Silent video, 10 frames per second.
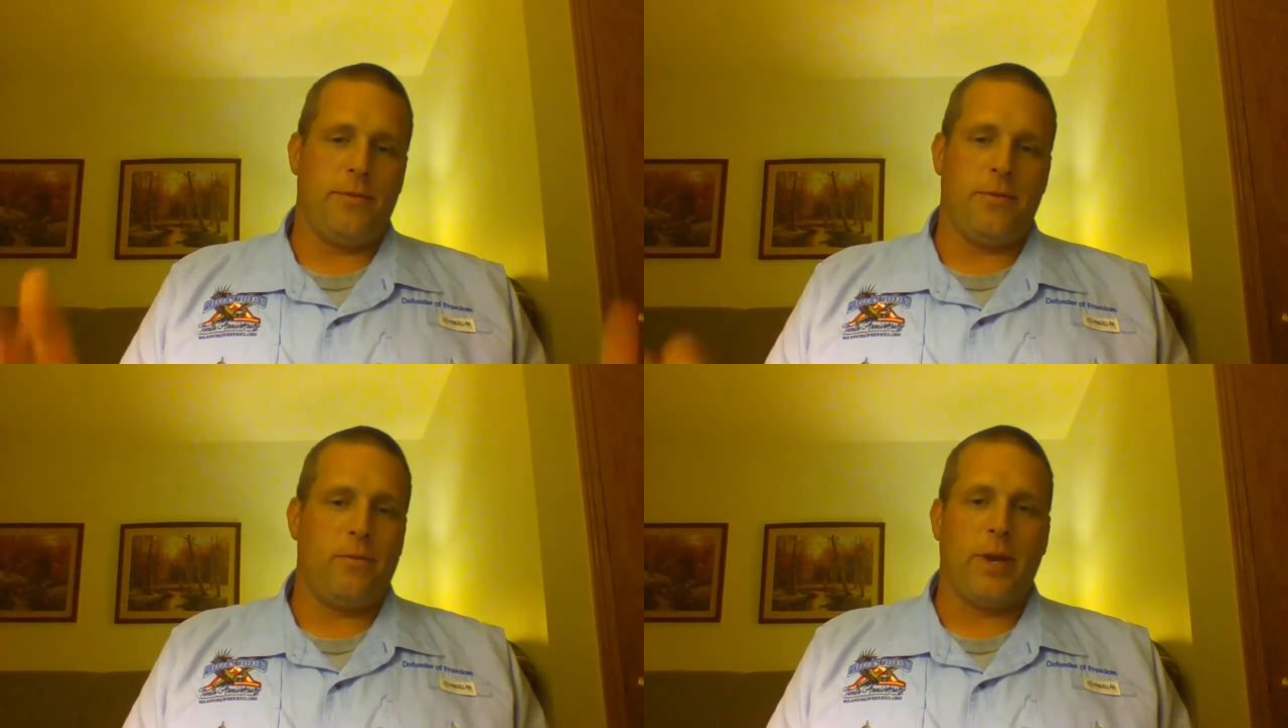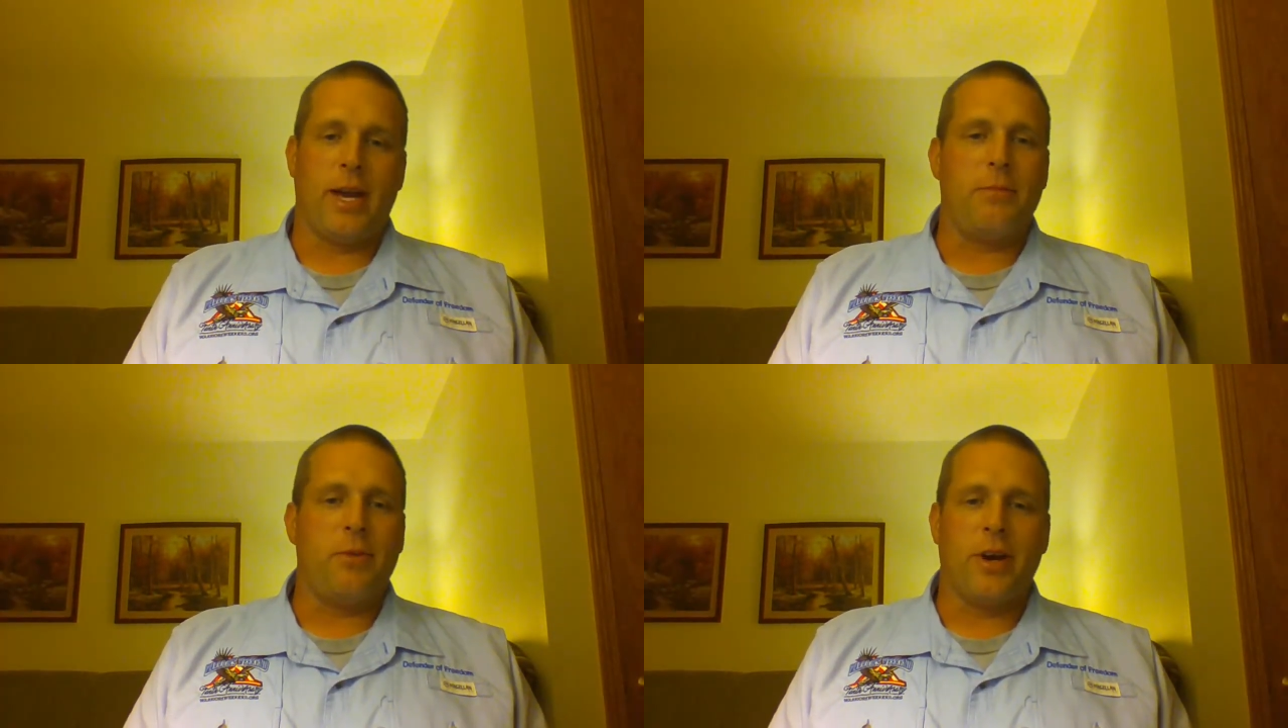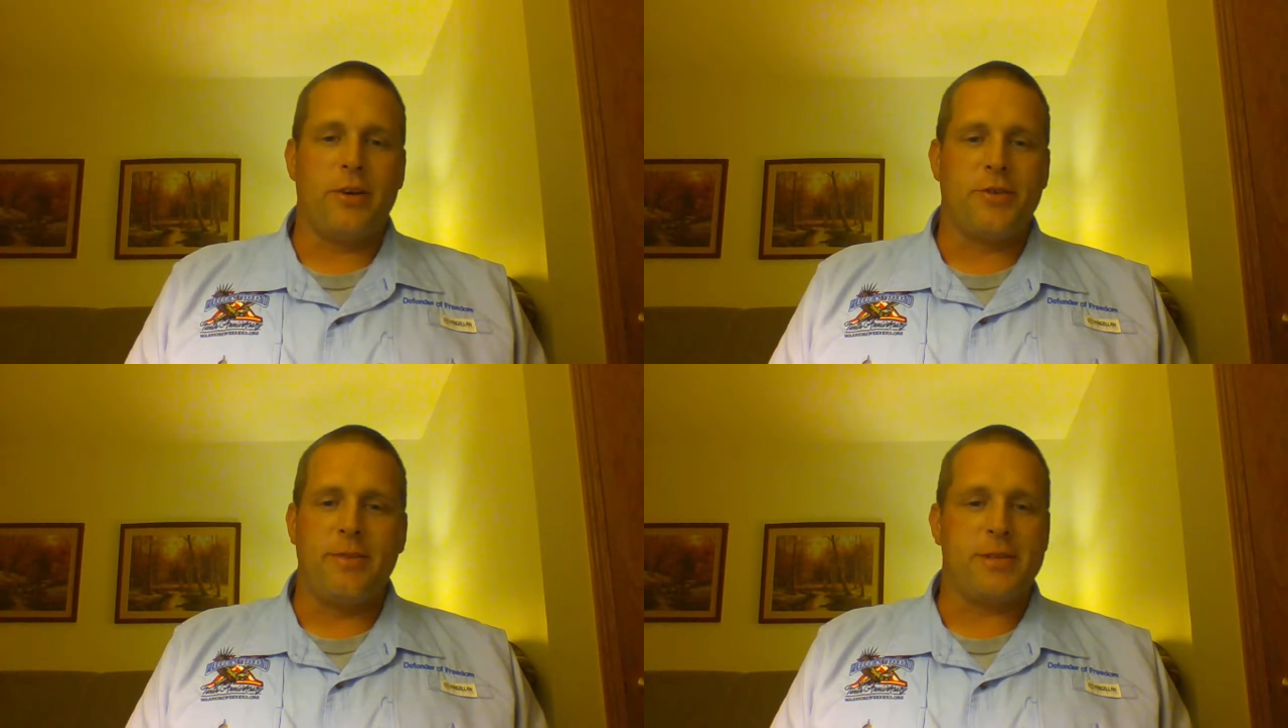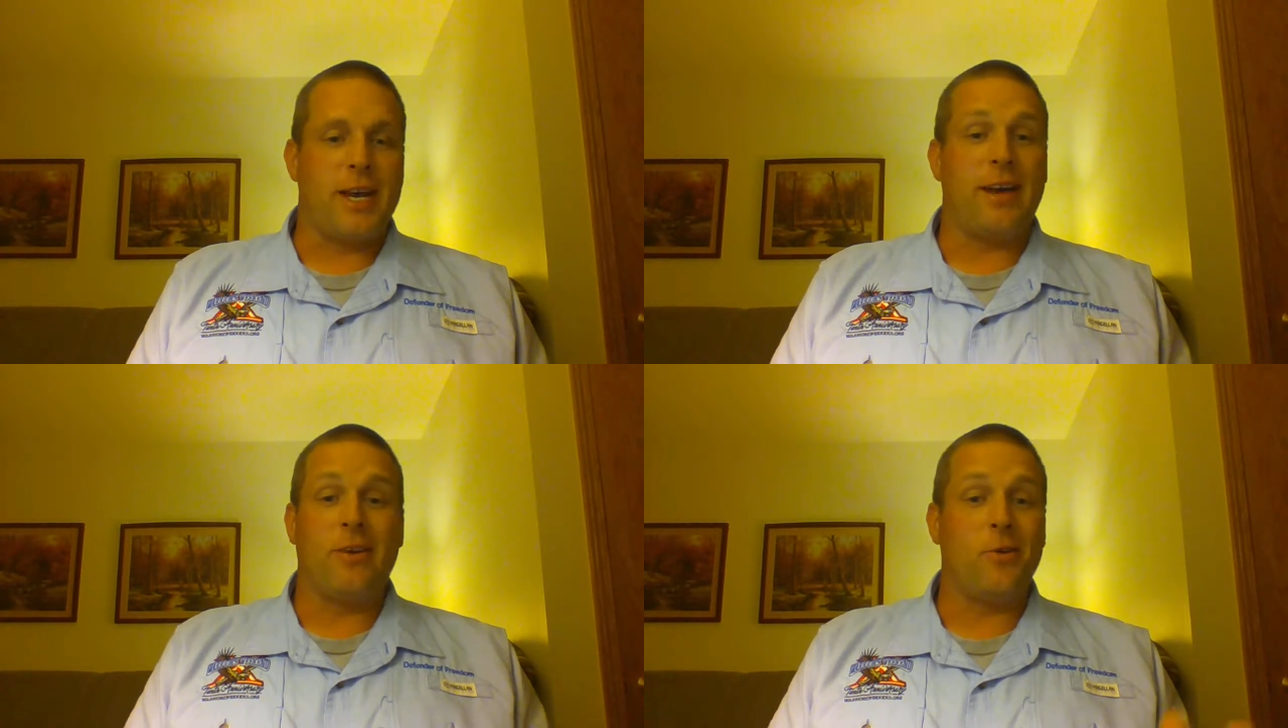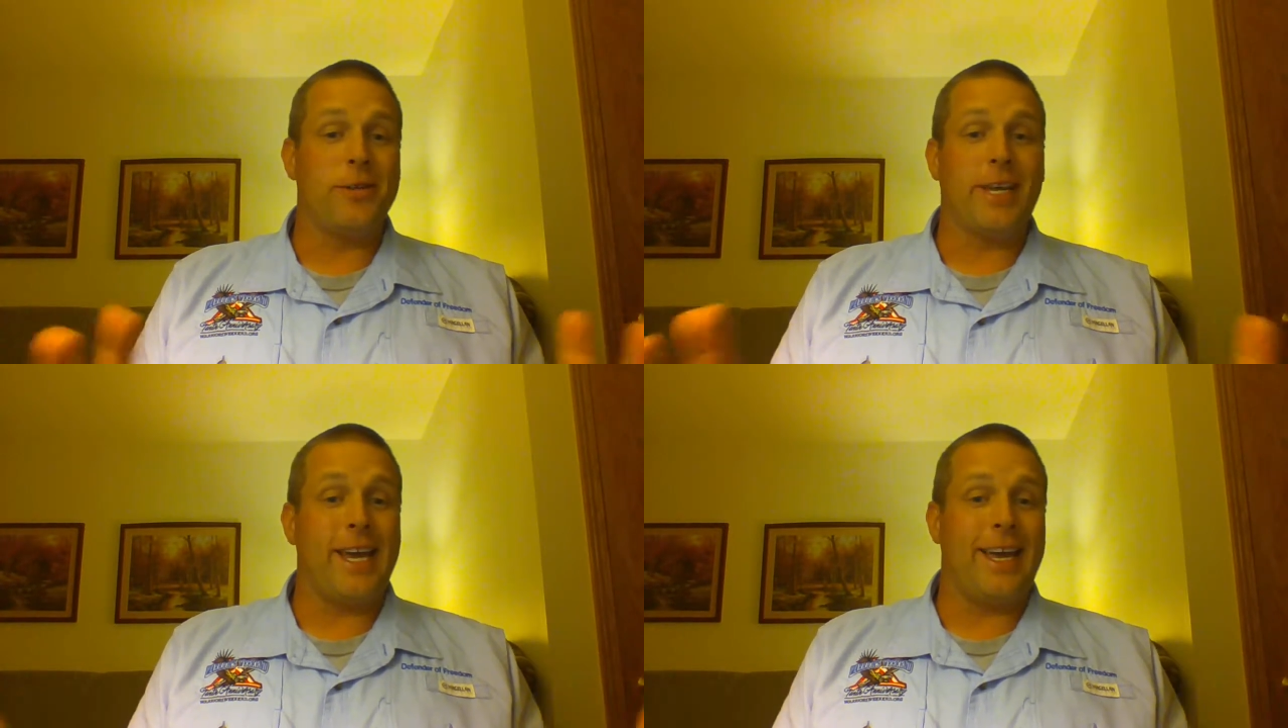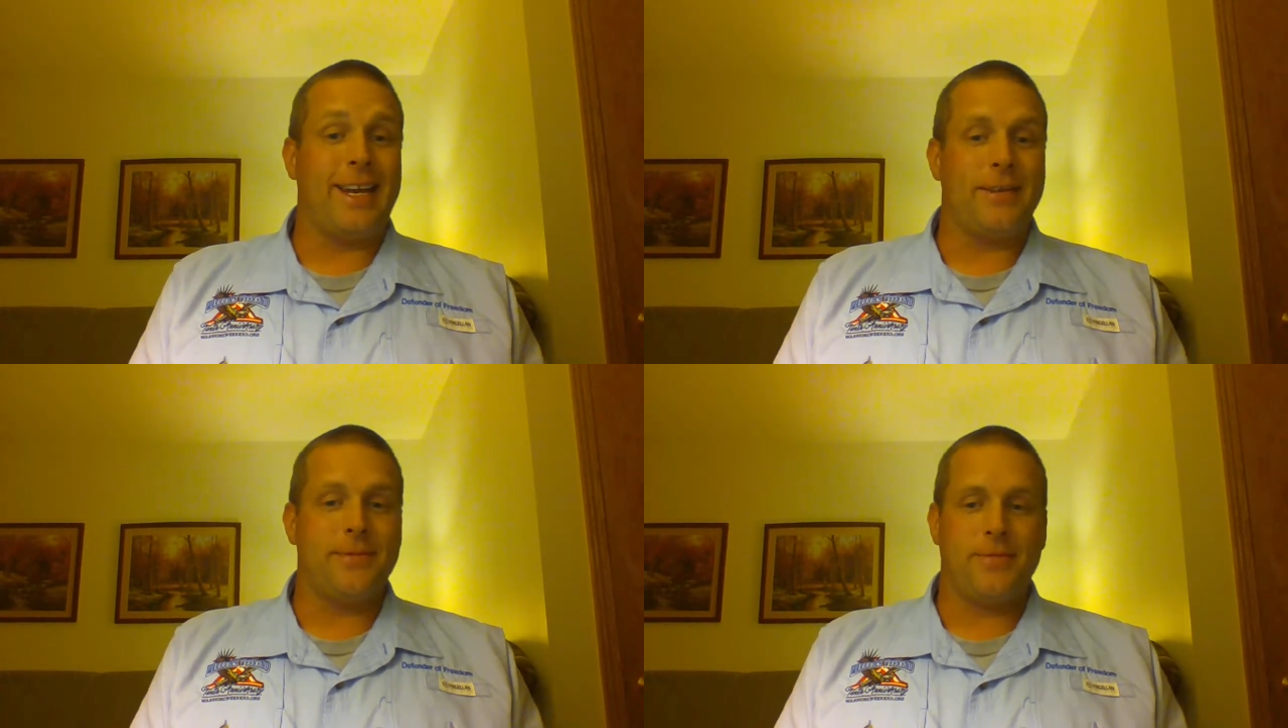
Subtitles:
we got to put our dreams on hold again.